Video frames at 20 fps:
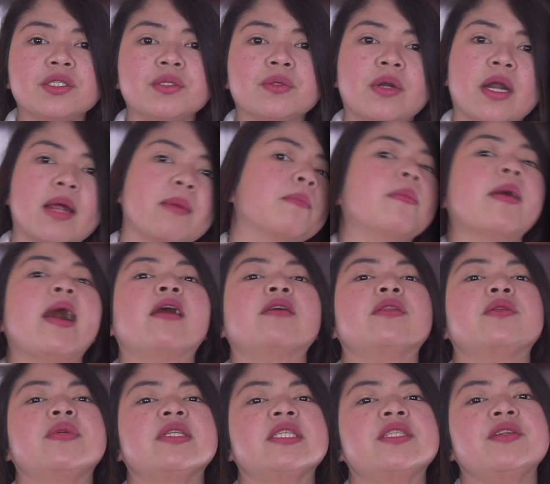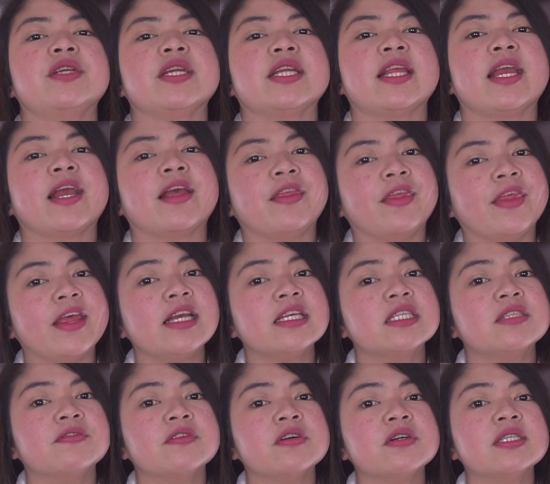sure about restricting
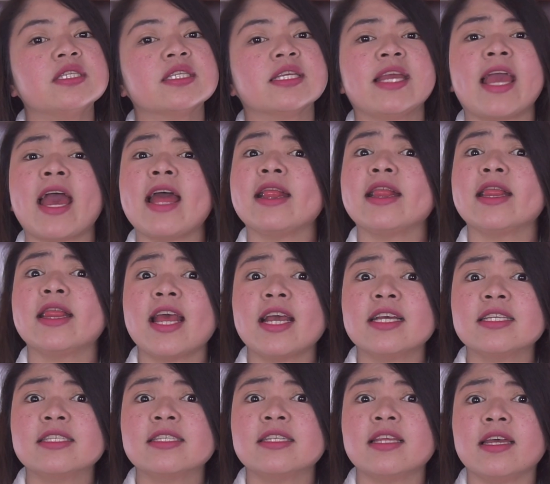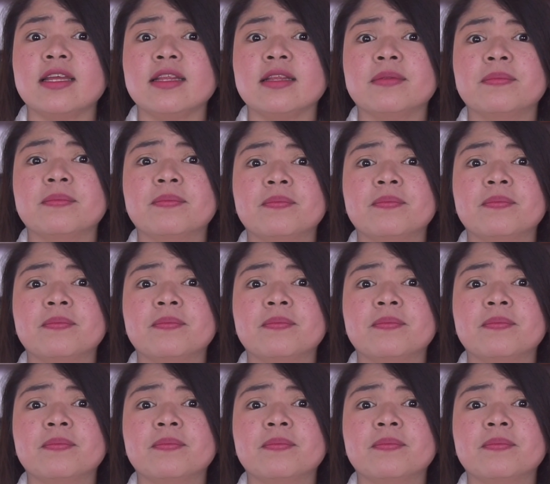these foods, get tested.